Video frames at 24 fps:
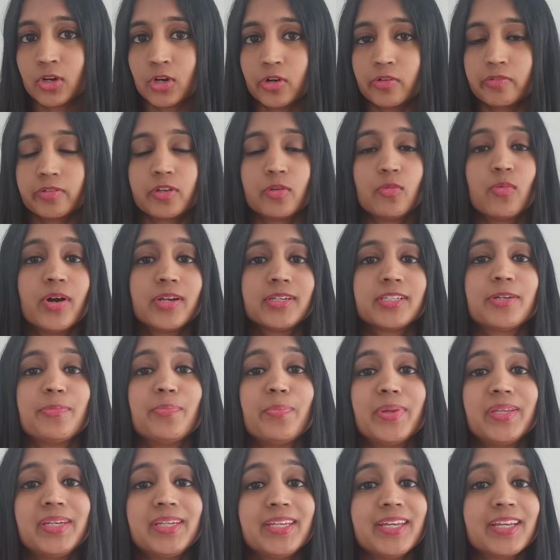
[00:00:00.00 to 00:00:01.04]
Or if you want a
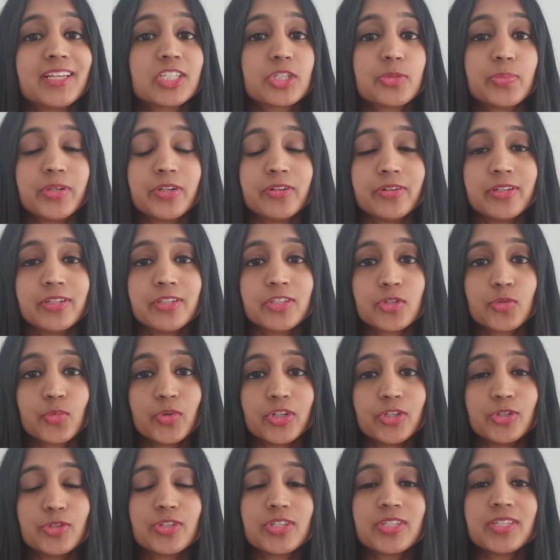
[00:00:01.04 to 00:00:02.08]
mini experience
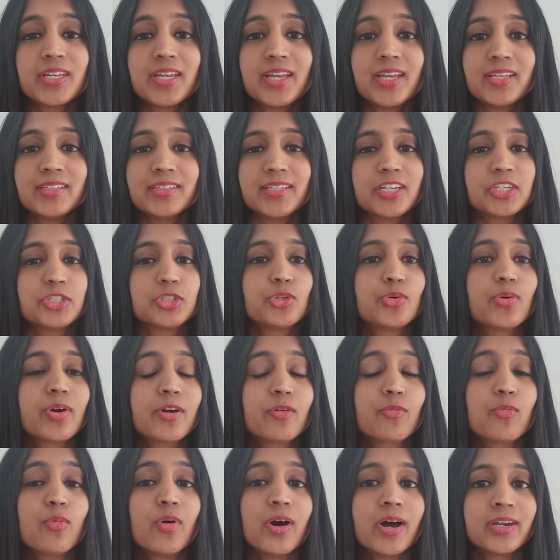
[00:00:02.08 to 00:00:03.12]
where you see that you
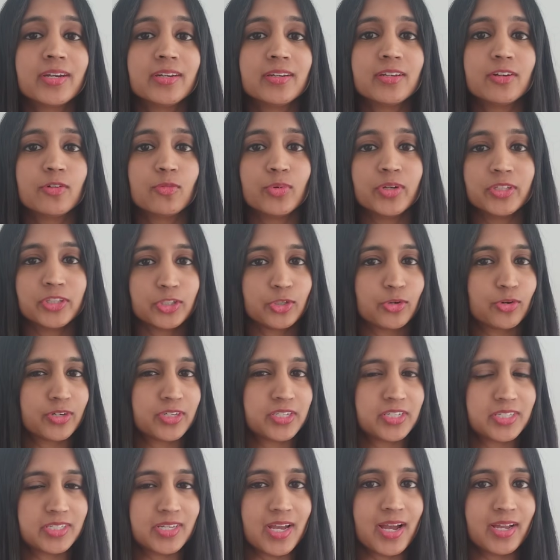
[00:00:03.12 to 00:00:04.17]
are one with your
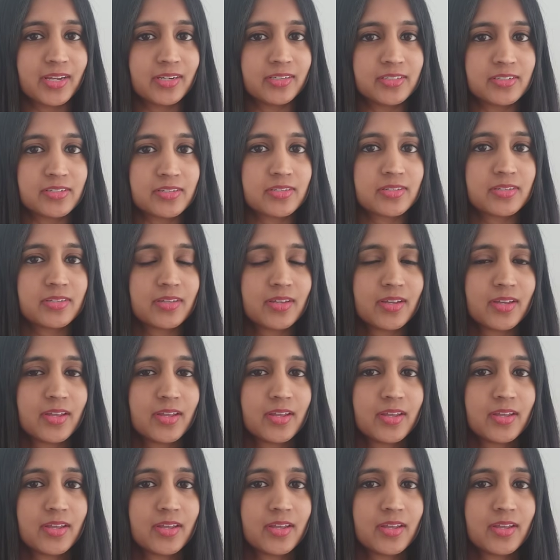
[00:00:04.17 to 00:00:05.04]
desires,